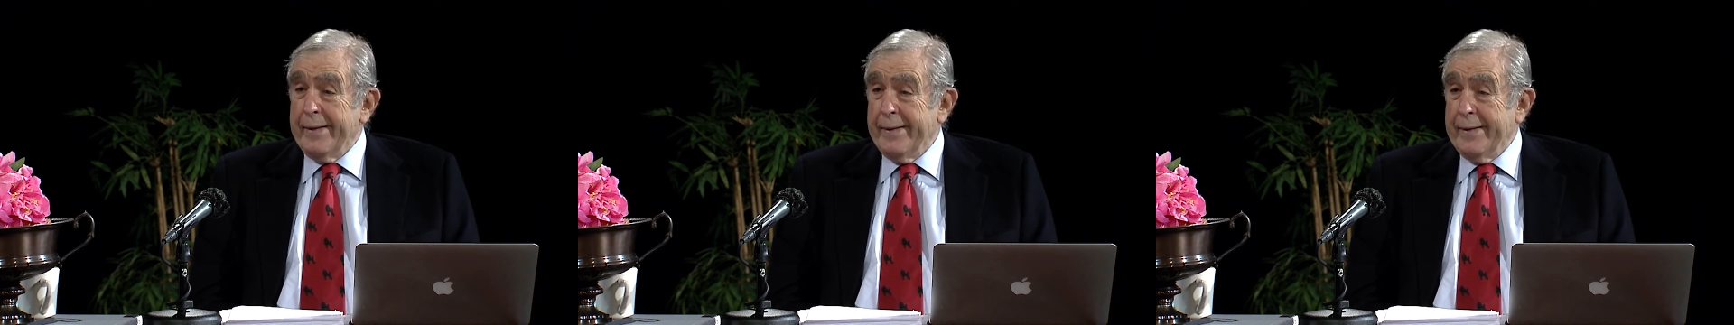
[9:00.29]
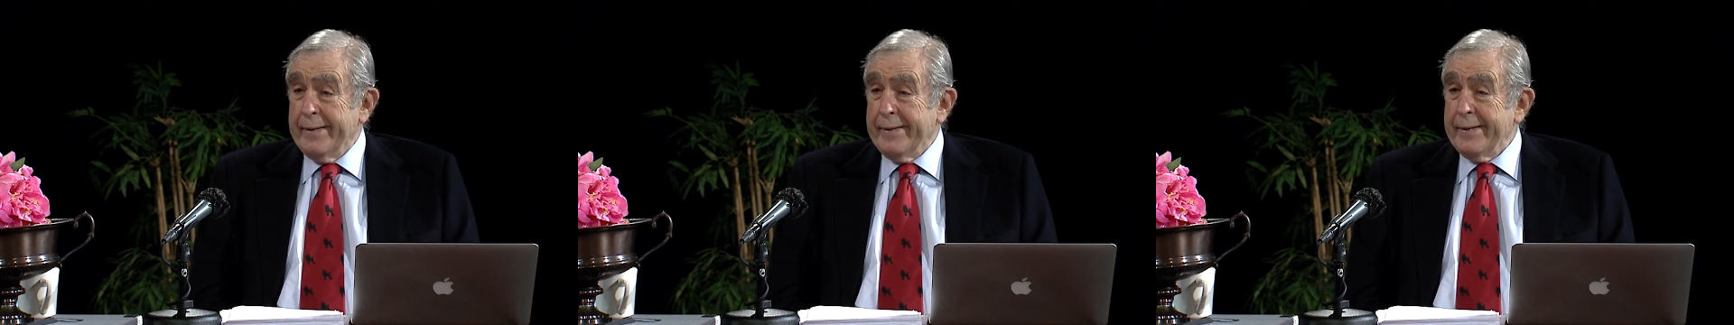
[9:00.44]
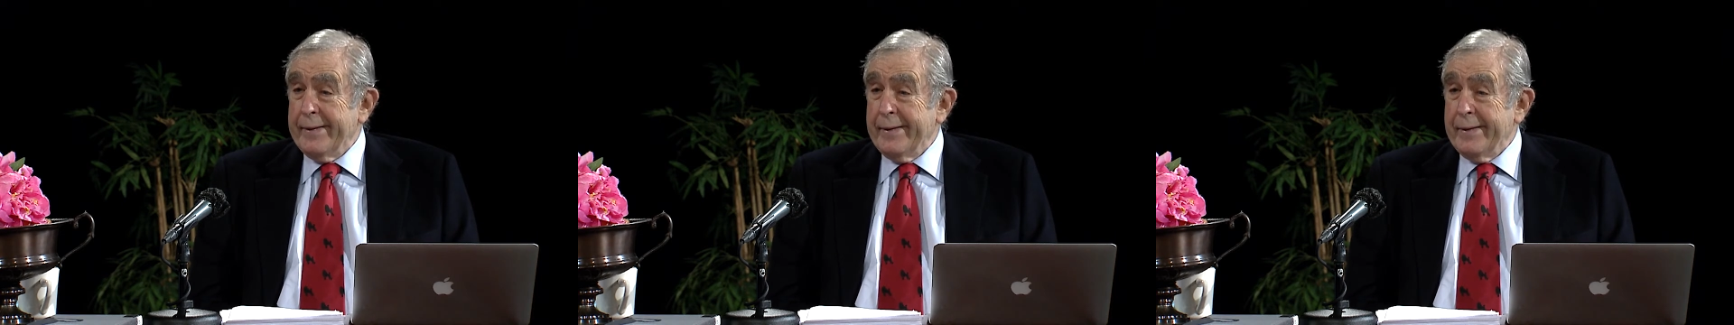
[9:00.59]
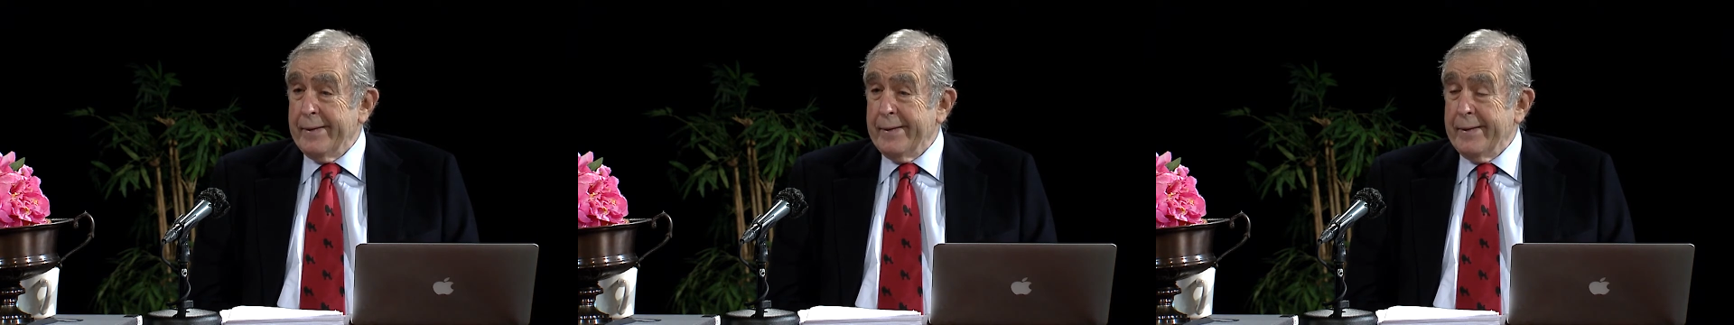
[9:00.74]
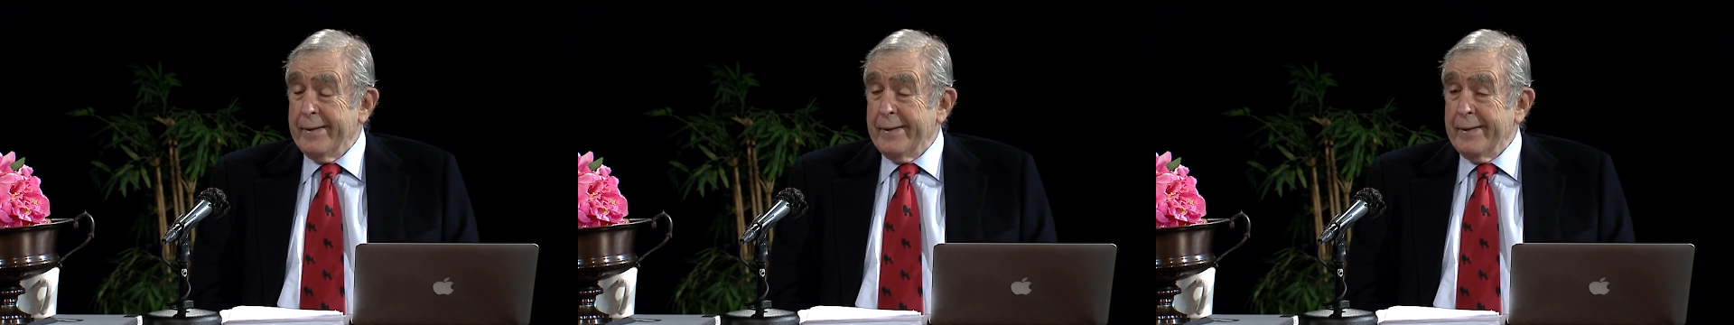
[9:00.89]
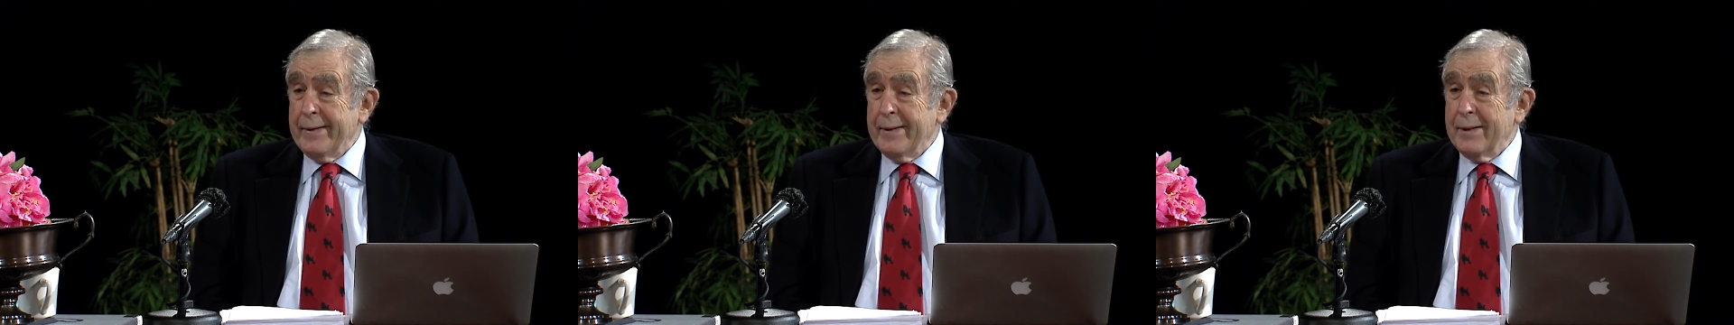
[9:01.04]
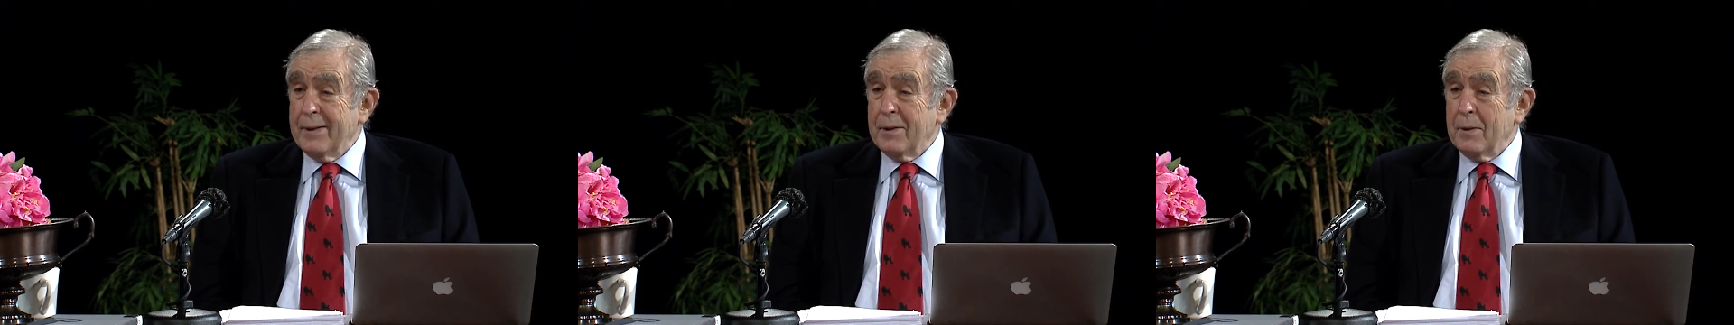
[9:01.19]
in
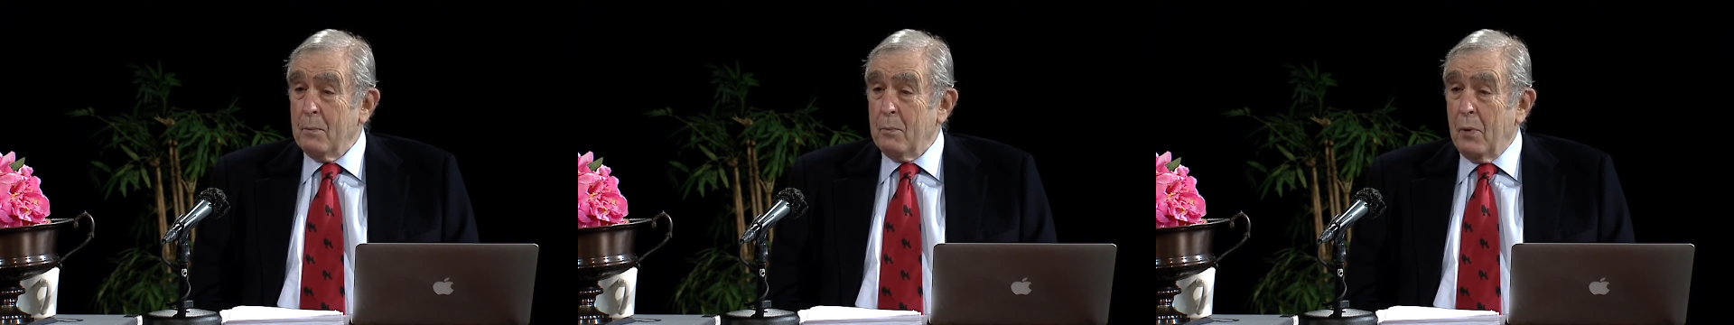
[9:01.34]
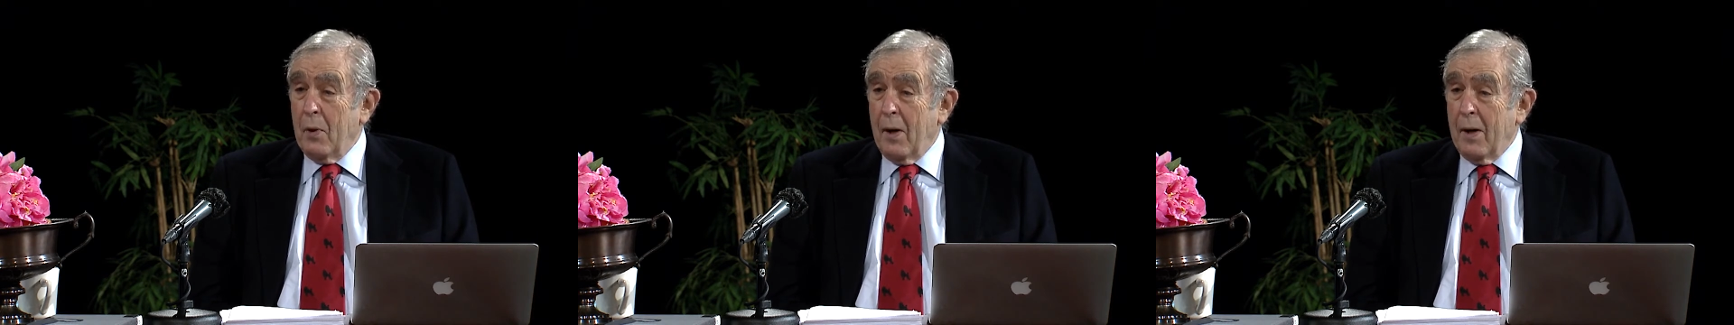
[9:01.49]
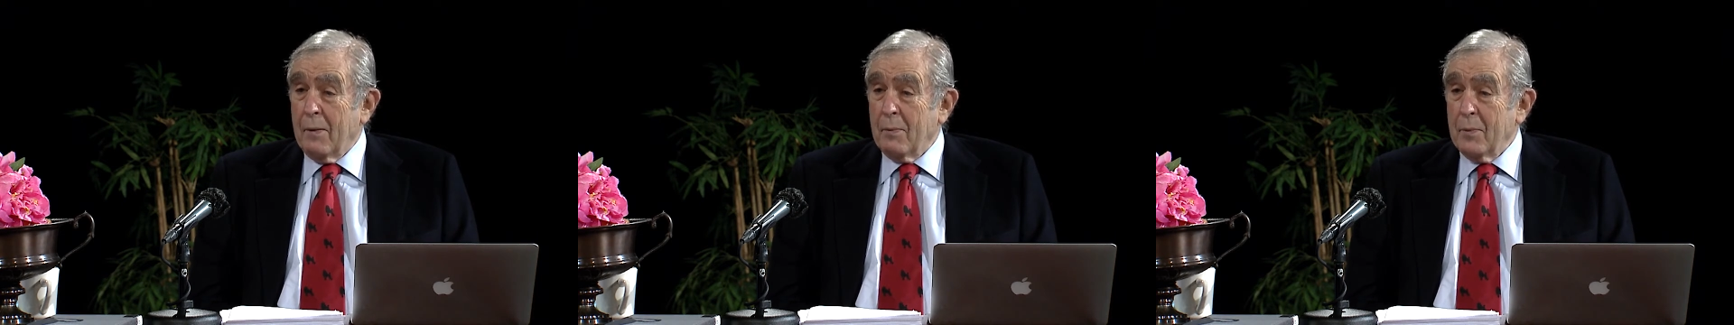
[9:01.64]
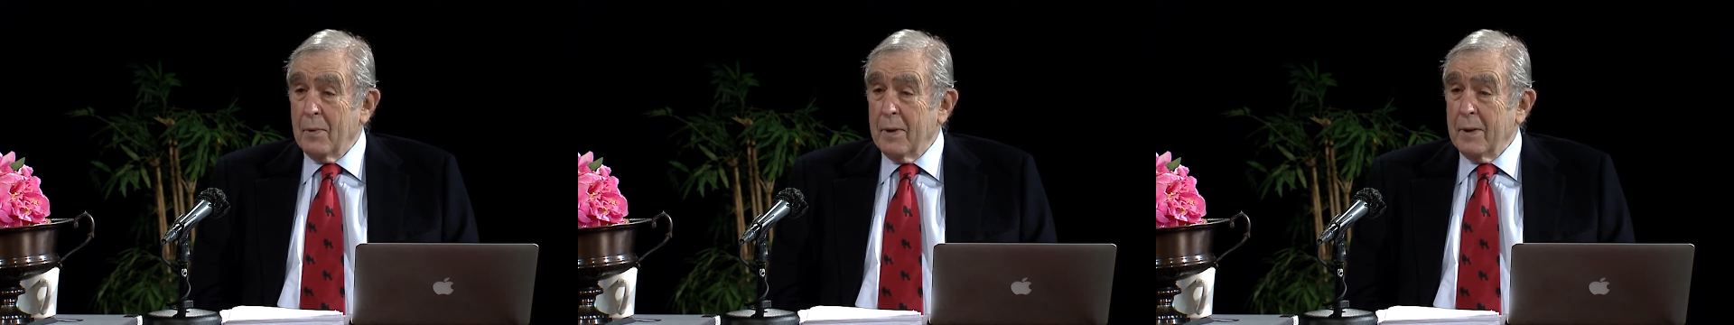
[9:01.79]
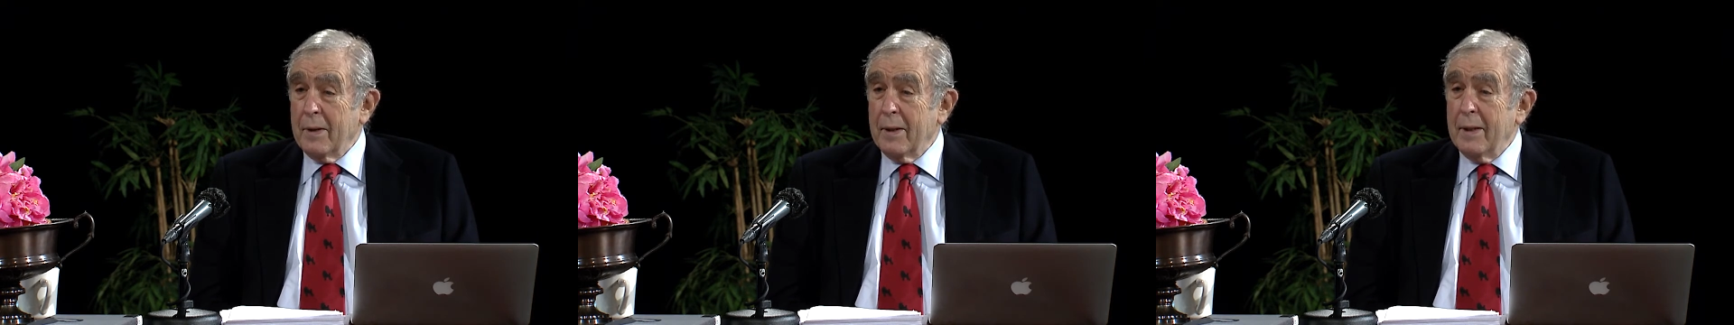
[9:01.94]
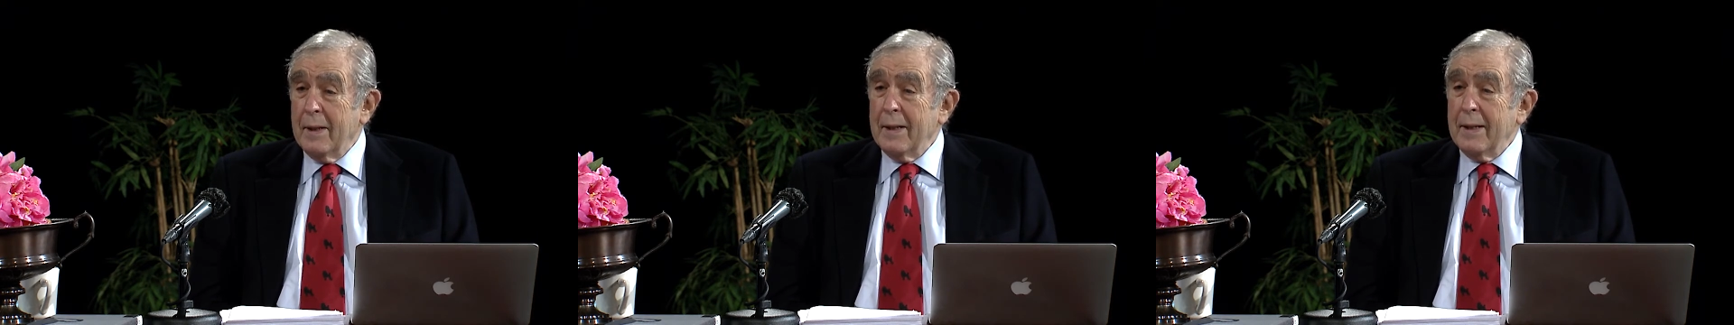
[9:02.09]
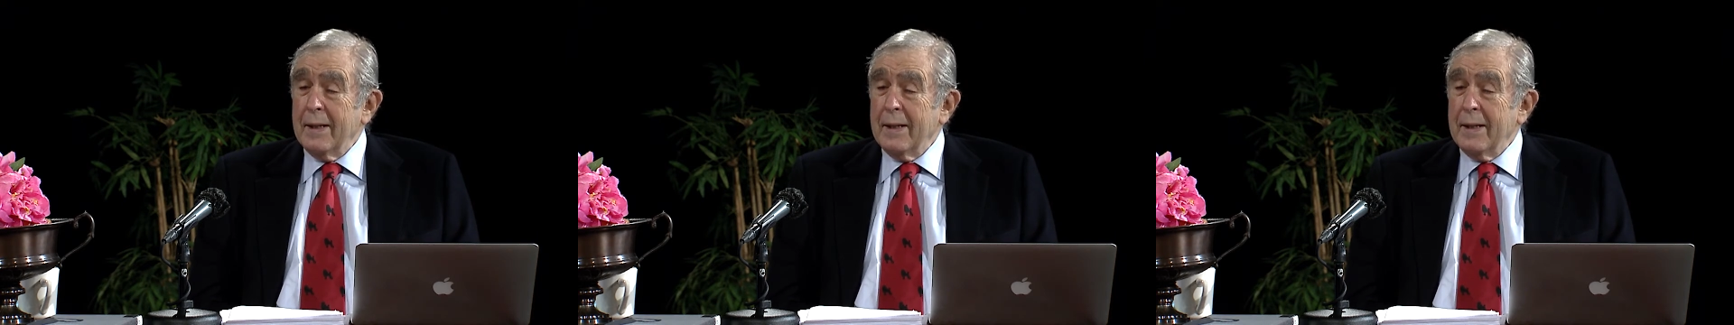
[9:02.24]
the department.